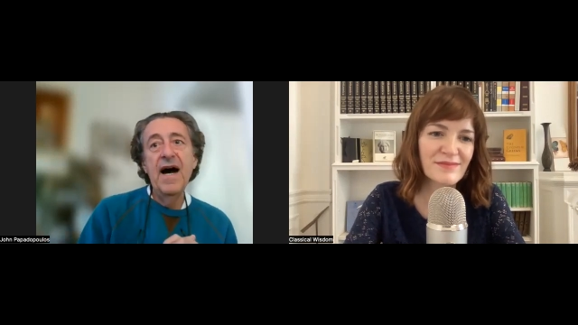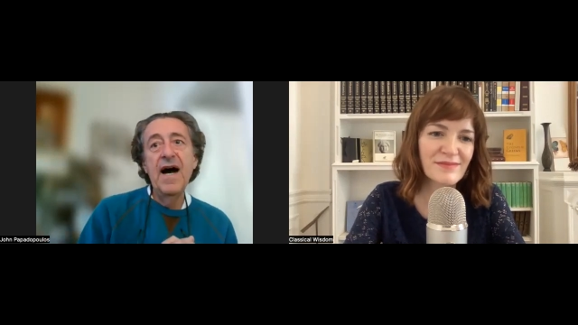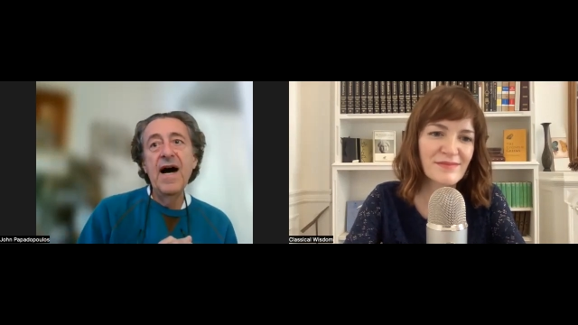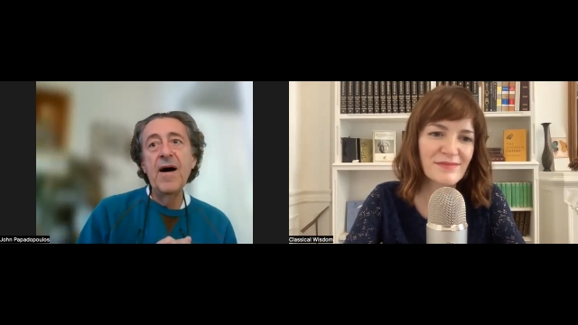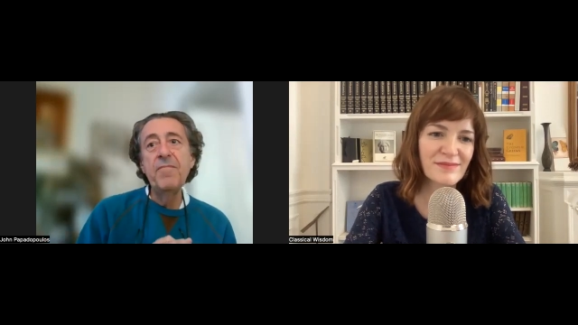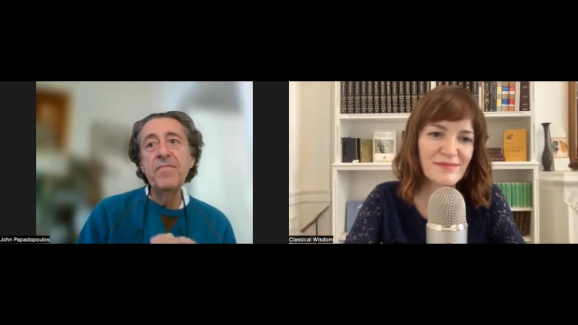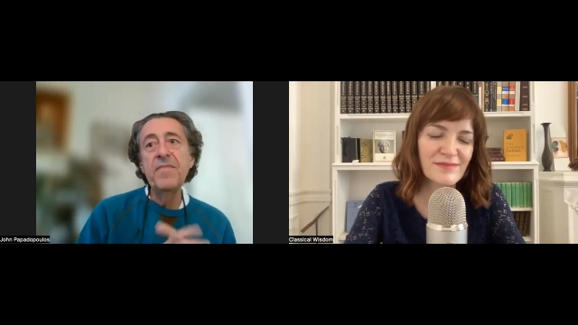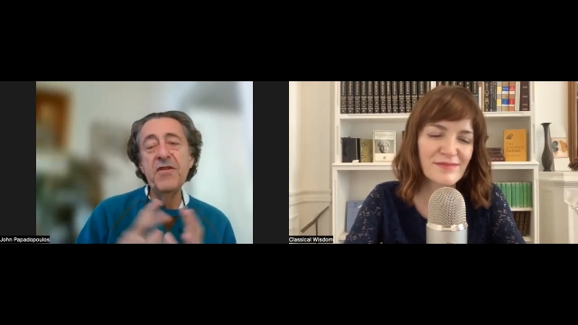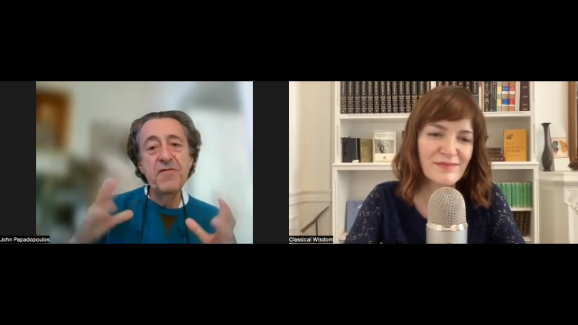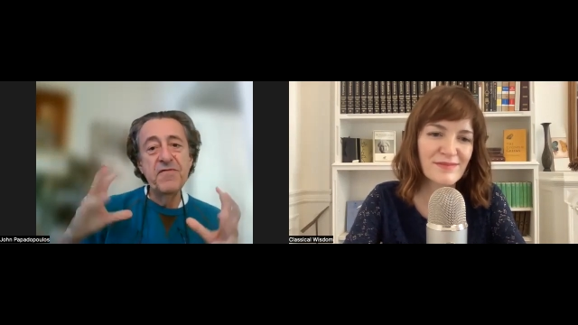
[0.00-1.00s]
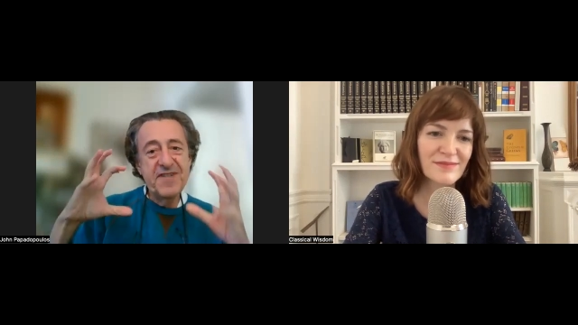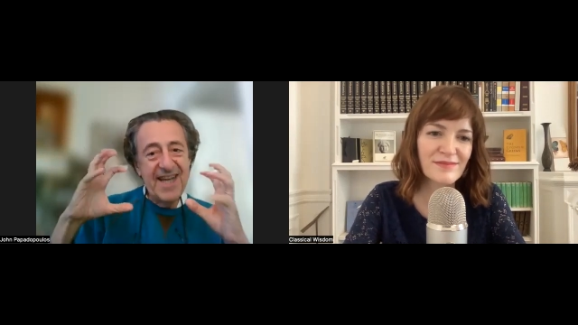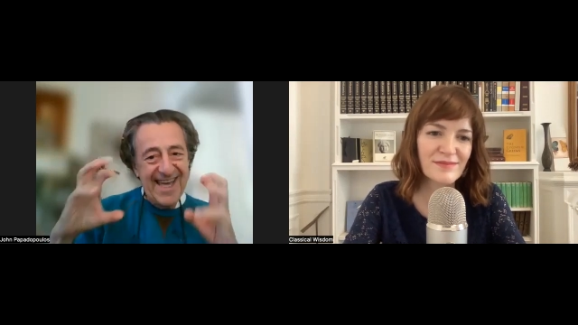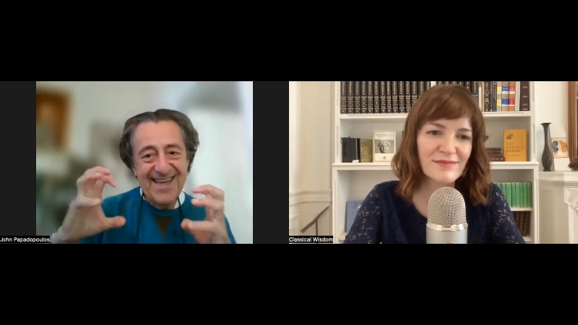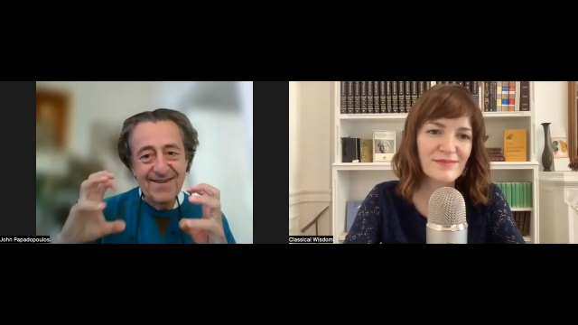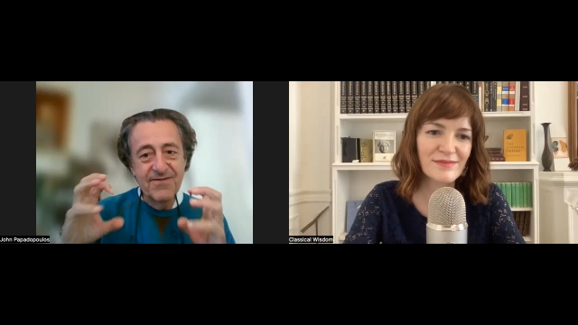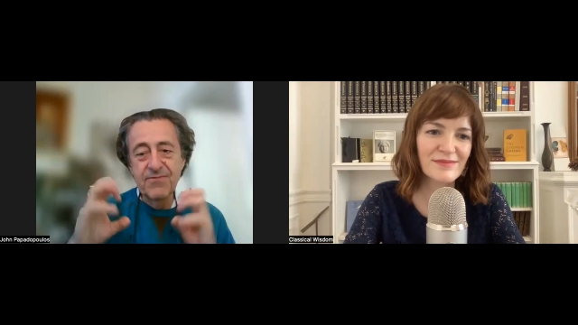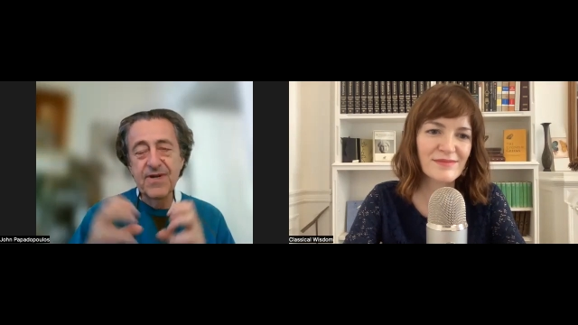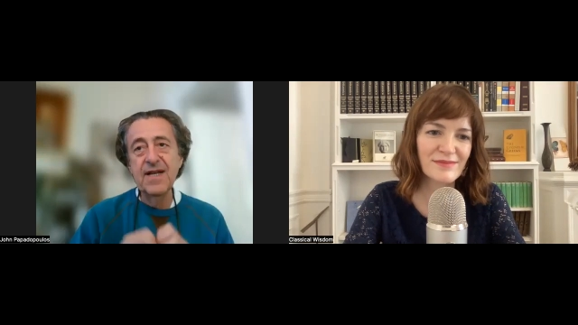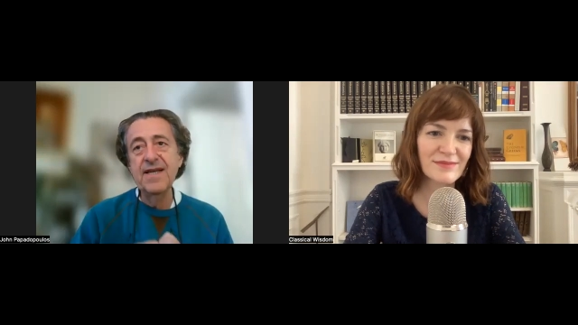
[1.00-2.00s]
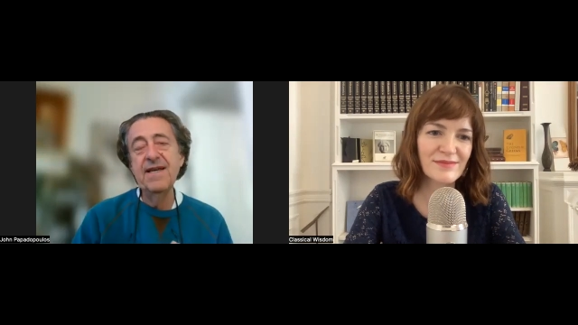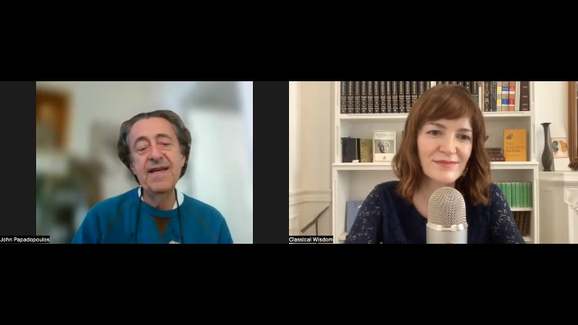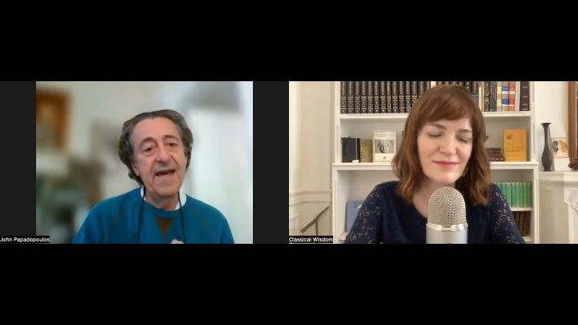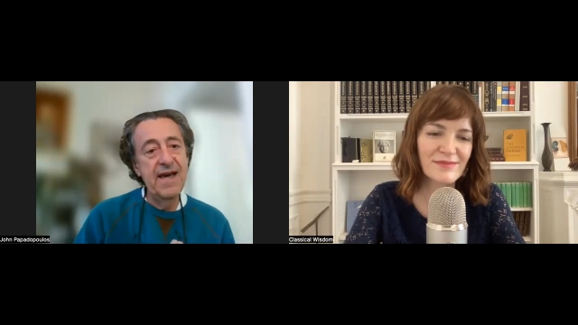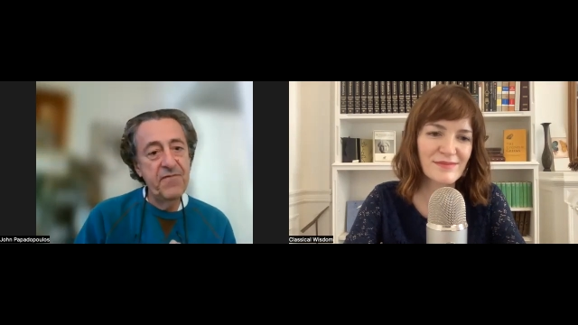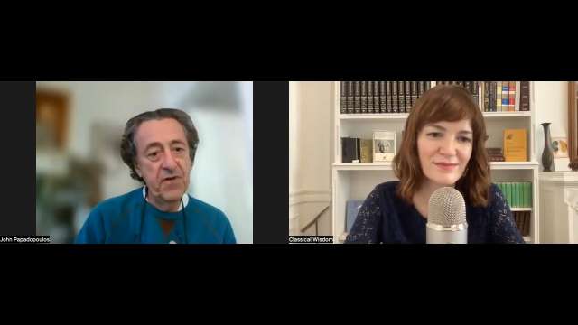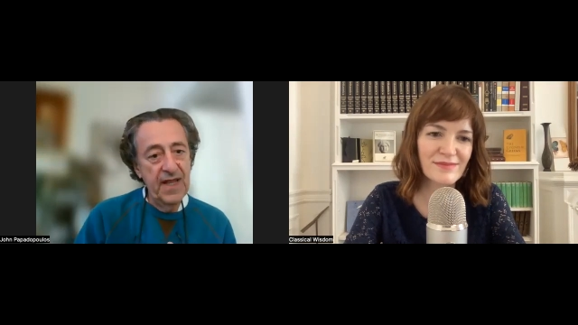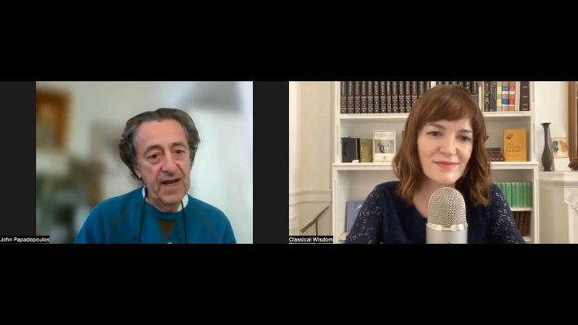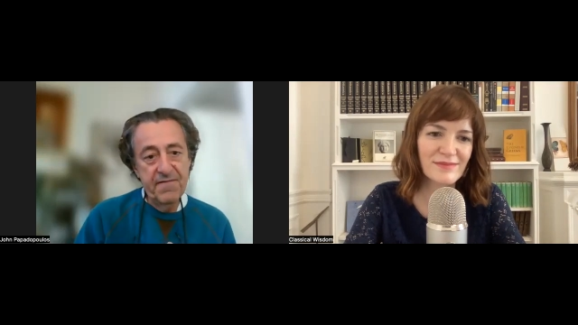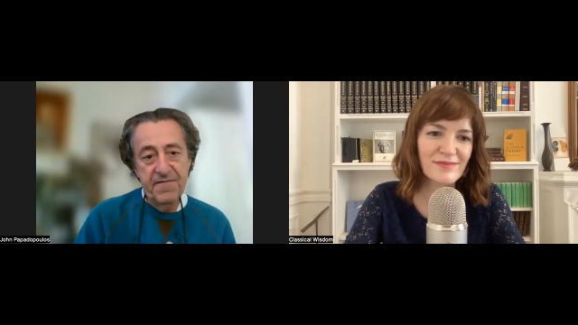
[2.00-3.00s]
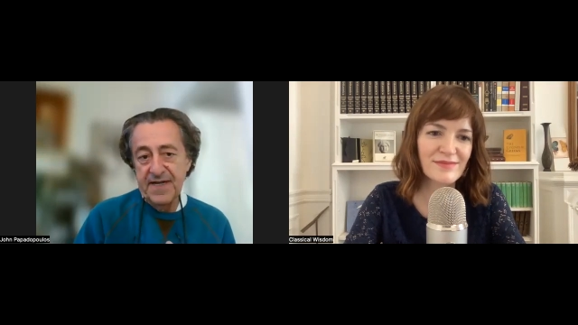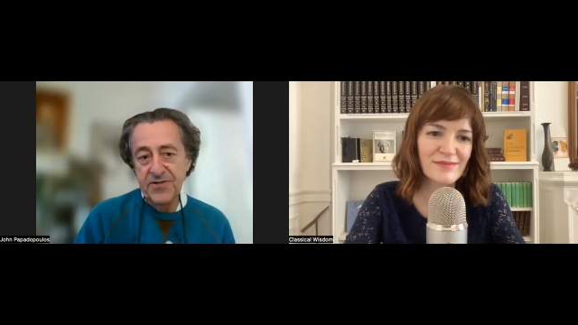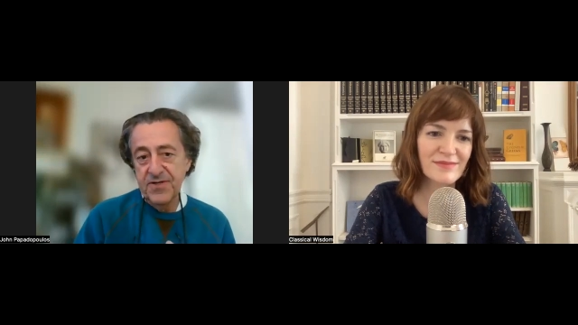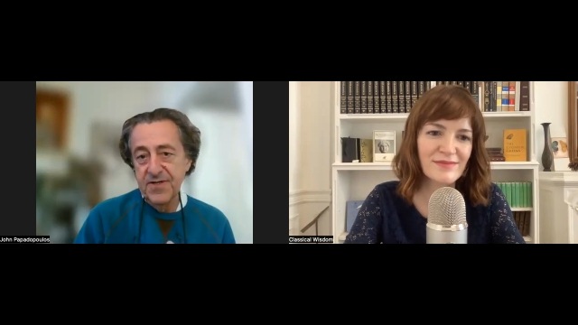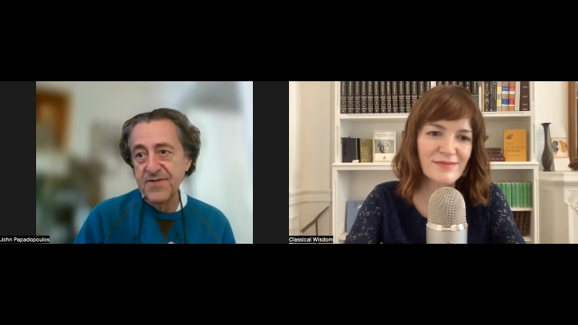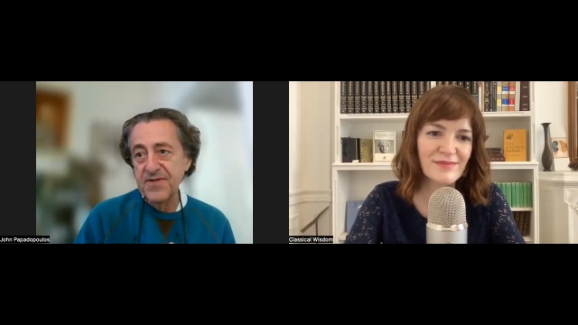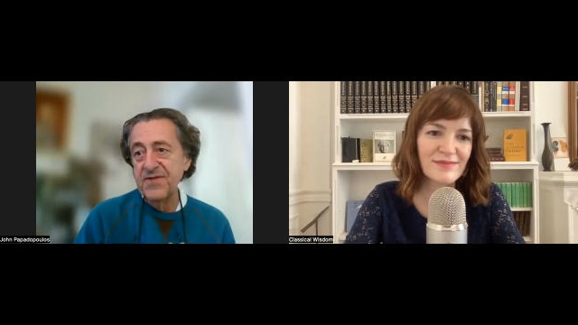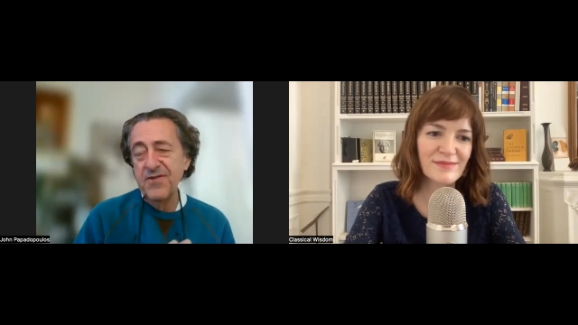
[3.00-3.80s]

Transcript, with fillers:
Speaker 1: um, you've taken really careful elevations,